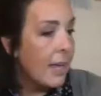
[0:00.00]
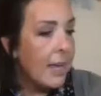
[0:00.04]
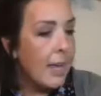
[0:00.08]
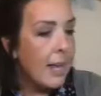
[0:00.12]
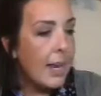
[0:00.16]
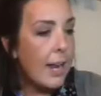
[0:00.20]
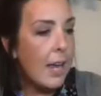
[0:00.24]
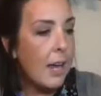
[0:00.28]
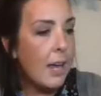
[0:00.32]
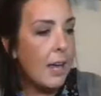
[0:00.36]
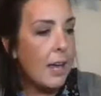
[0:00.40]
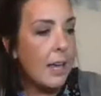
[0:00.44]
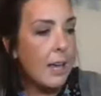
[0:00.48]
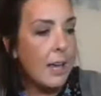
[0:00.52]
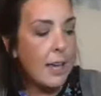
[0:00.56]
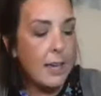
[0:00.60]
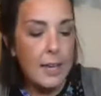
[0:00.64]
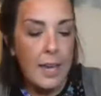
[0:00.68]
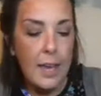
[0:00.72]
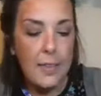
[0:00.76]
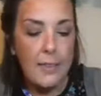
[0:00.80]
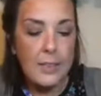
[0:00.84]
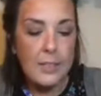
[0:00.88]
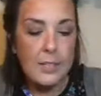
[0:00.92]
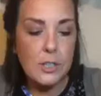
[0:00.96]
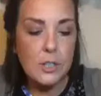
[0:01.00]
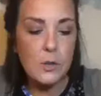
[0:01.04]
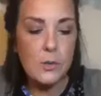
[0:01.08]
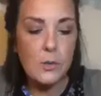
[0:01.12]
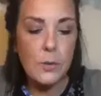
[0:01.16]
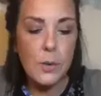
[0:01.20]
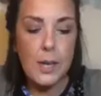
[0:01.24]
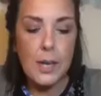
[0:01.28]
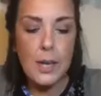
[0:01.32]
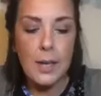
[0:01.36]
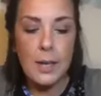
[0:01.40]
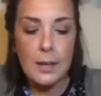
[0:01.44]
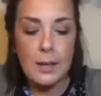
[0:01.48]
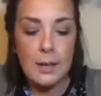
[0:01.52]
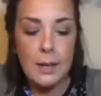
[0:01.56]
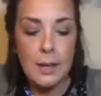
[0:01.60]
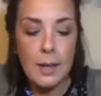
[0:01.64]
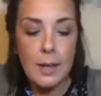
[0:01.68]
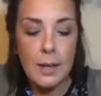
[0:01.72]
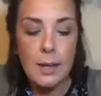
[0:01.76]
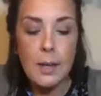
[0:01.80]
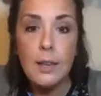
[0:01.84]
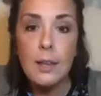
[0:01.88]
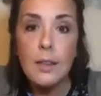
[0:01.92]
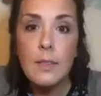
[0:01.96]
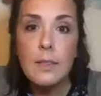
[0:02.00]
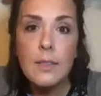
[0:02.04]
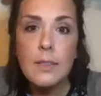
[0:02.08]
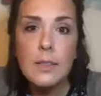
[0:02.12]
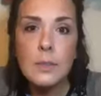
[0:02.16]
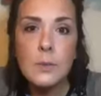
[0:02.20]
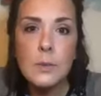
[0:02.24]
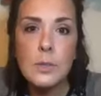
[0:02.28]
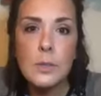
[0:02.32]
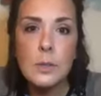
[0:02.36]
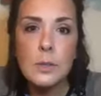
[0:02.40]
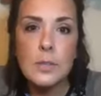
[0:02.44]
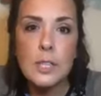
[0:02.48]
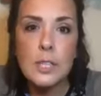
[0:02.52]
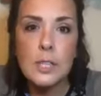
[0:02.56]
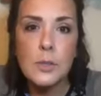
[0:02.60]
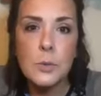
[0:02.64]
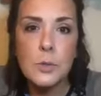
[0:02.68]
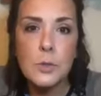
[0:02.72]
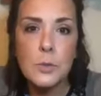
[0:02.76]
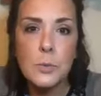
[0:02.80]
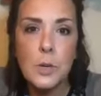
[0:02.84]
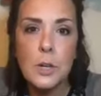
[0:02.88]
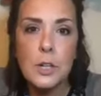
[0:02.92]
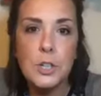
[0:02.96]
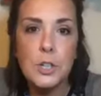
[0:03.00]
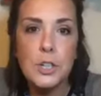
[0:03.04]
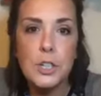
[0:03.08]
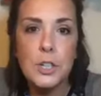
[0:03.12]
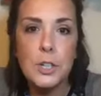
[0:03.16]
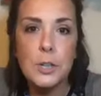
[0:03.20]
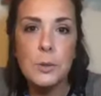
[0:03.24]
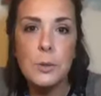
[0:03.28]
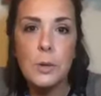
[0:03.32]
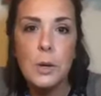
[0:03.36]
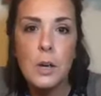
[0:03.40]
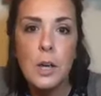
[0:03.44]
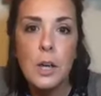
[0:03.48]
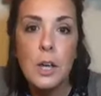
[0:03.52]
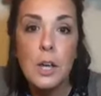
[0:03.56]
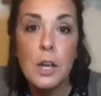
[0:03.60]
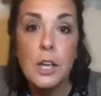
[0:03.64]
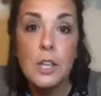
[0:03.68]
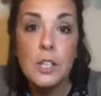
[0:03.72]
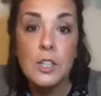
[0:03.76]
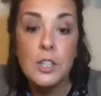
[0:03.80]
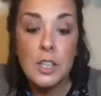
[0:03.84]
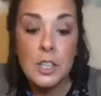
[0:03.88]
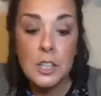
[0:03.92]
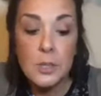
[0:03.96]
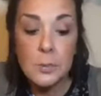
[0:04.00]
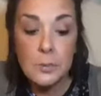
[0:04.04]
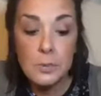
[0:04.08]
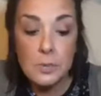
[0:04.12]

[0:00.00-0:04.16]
And I got this green, this was one too. So